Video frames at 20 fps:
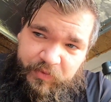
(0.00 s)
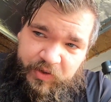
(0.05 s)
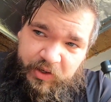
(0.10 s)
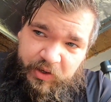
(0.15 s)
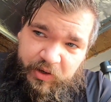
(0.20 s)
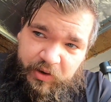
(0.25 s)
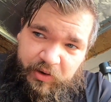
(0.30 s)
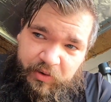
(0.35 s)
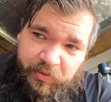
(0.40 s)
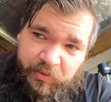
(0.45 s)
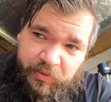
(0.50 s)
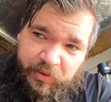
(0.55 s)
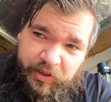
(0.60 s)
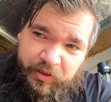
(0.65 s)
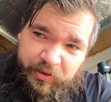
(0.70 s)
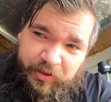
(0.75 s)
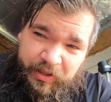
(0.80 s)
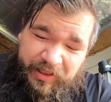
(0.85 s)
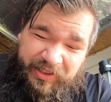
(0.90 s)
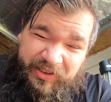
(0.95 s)
You
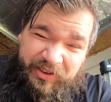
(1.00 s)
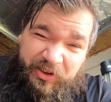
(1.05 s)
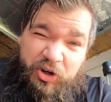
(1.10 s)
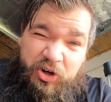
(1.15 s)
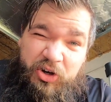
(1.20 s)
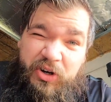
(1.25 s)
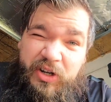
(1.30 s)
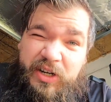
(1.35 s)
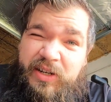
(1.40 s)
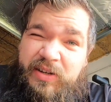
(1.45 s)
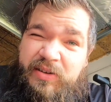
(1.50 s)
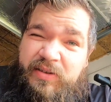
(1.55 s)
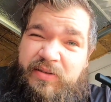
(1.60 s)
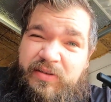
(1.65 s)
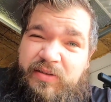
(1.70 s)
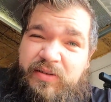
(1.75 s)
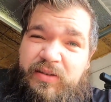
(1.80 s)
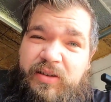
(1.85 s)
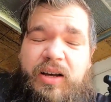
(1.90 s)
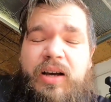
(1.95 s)
know, that's good
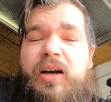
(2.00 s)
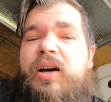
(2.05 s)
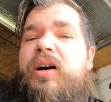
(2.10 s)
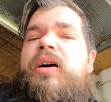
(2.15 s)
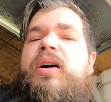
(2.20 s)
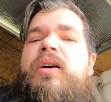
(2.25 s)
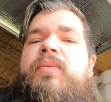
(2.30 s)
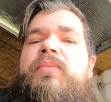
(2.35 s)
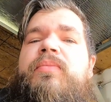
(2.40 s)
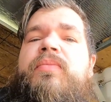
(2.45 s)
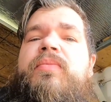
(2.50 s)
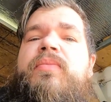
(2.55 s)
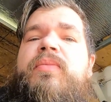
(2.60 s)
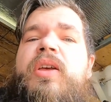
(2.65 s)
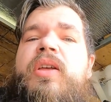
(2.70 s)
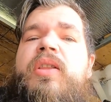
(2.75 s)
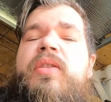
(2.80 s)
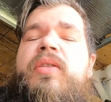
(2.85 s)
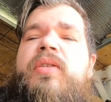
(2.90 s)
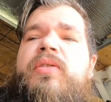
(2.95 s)

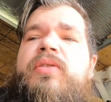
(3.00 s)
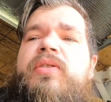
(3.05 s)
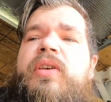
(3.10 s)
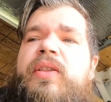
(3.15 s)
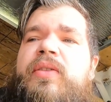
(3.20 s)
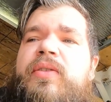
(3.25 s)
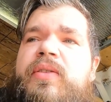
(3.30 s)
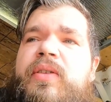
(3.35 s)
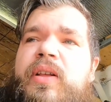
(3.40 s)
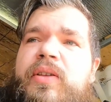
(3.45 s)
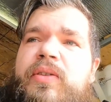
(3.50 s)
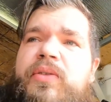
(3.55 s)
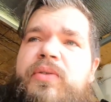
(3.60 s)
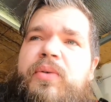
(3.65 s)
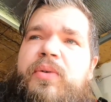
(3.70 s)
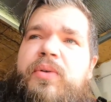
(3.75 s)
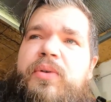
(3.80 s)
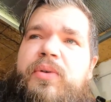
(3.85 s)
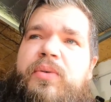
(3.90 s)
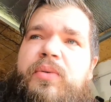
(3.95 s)
in the sense that it's
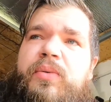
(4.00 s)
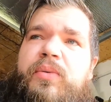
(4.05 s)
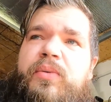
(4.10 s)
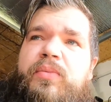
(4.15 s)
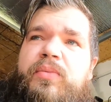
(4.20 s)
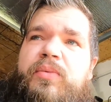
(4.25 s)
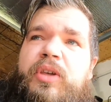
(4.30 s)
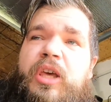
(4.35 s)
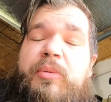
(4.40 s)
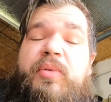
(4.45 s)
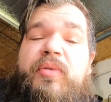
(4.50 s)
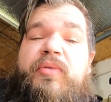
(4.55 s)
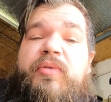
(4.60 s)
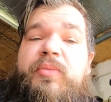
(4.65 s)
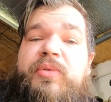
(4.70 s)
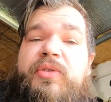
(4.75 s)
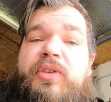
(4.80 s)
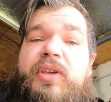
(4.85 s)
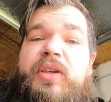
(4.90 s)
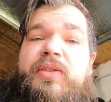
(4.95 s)
going to keep it
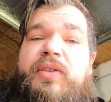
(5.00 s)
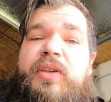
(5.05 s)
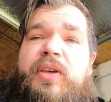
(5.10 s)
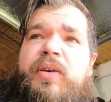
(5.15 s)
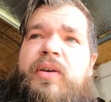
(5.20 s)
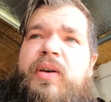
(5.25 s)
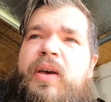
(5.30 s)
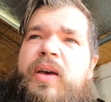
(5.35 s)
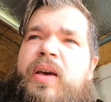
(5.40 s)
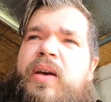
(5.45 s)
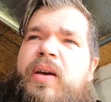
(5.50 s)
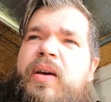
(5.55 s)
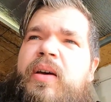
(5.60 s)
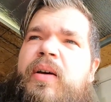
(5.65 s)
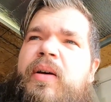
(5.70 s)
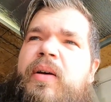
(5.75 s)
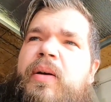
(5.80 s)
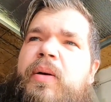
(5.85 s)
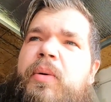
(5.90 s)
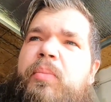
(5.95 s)
from seizing,
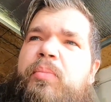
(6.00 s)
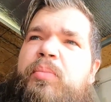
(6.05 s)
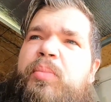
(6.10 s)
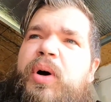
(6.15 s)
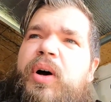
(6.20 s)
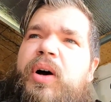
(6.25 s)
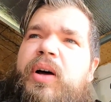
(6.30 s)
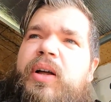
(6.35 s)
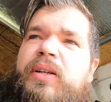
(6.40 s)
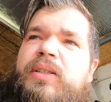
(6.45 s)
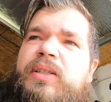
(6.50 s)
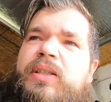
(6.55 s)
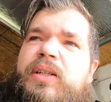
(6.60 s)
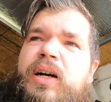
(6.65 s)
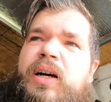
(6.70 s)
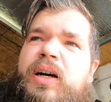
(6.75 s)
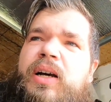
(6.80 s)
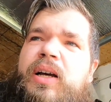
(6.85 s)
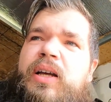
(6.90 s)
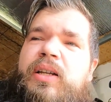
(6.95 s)
but
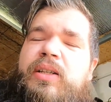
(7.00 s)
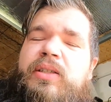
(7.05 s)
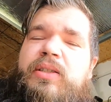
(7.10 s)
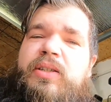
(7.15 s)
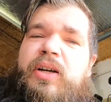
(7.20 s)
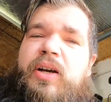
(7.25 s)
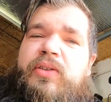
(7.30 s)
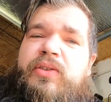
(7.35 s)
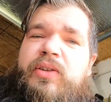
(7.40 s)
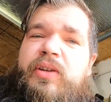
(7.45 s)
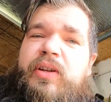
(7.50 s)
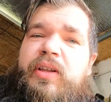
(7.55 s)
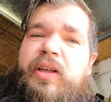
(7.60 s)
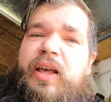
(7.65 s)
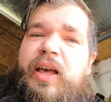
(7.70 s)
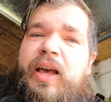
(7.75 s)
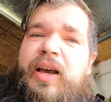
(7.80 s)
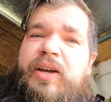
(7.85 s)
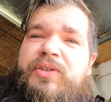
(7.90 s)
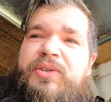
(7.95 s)
it doesn't
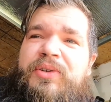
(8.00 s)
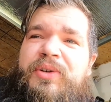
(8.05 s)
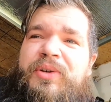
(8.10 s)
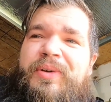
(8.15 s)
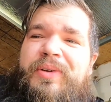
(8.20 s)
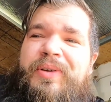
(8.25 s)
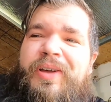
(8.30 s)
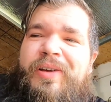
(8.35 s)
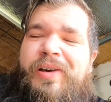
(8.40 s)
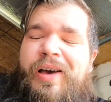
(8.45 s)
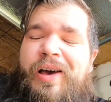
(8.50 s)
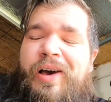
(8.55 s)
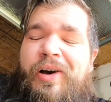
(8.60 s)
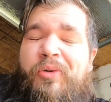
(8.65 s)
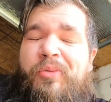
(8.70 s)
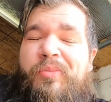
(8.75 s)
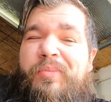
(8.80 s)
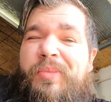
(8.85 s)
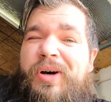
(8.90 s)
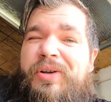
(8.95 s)
actually
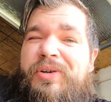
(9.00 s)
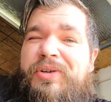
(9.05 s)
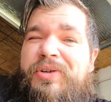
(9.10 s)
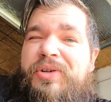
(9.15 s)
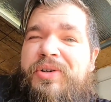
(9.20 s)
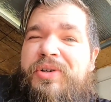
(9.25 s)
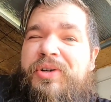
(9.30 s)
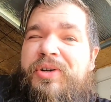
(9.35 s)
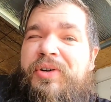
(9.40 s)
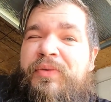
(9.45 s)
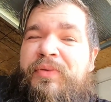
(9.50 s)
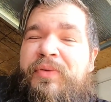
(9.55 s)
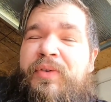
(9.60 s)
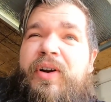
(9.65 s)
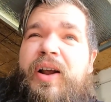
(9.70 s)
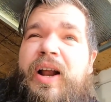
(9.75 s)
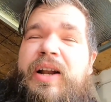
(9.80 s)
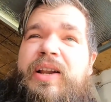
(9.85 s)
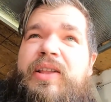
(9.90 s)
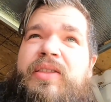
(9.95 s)
help much
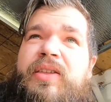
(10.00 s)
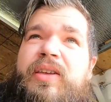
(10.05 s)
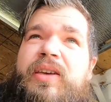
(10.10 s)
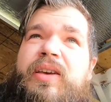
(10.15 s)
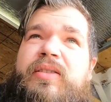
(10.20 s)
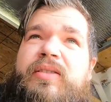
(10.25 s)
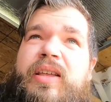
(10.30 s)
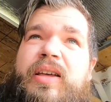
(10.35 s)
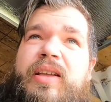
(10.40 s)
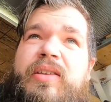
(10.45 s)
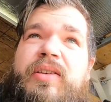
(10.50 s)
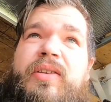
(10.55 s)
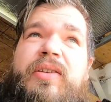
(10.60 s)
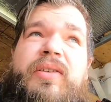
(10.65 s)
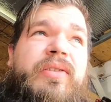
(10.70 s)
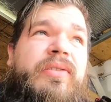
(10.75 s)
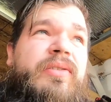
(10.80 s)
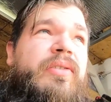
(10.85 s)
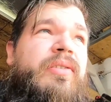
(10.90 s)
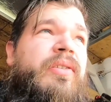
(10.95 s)
for anything that
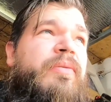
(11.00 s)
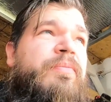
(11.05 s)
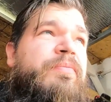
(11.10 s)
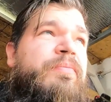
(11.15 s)
is,